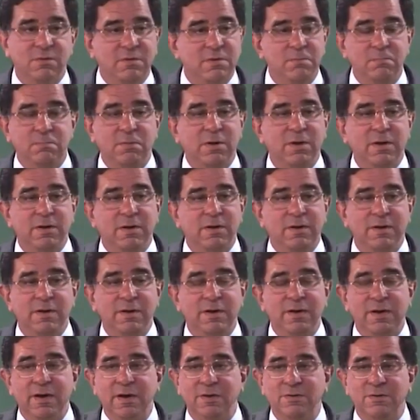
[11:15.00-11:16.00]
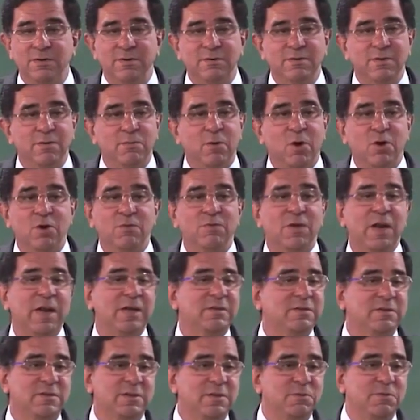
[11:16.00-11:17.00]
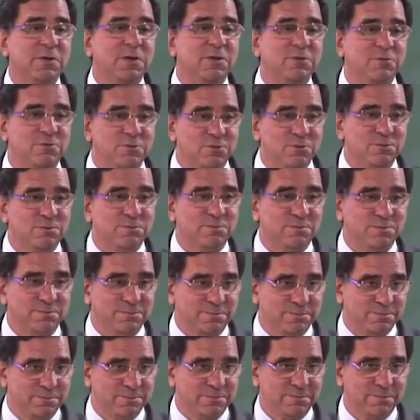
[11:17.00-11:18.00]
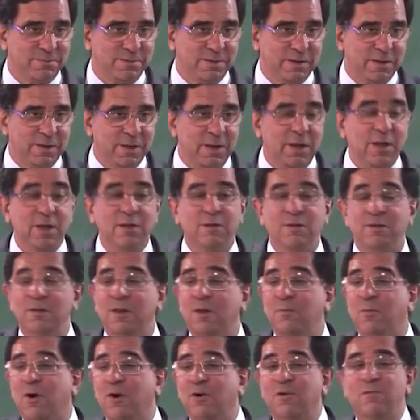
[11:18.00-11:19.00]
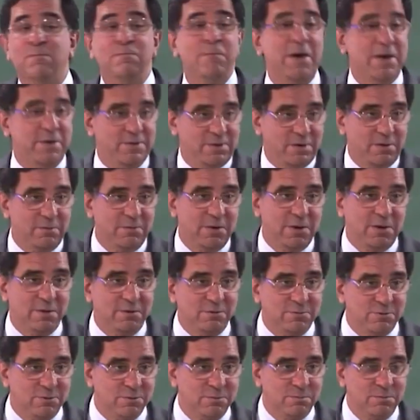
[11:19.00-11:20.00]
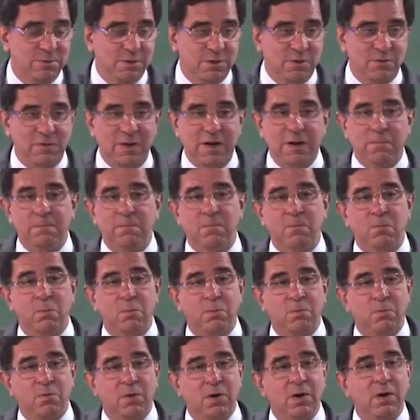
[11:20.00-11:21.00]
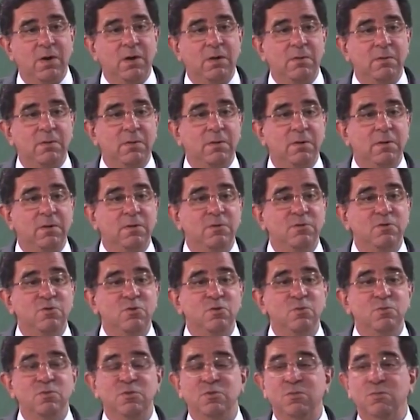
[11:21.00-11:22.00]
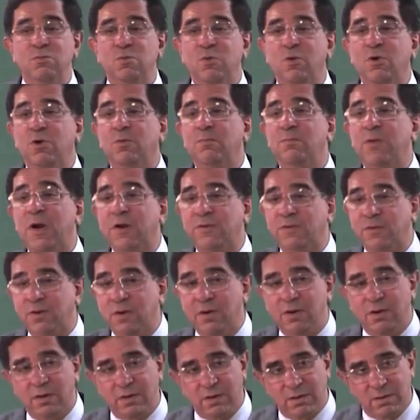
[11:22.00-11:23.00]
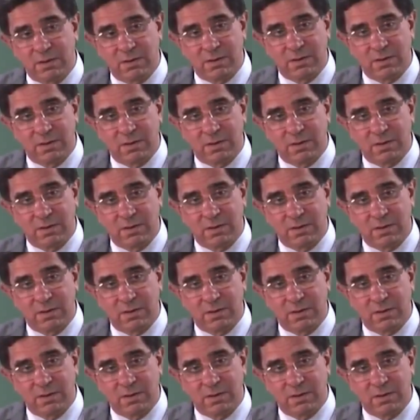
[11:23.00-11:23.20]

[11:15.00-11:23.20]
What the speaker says: simple indication is the amount of electricity we consume, the amount of petrol we consume. Developed world consumes more petrol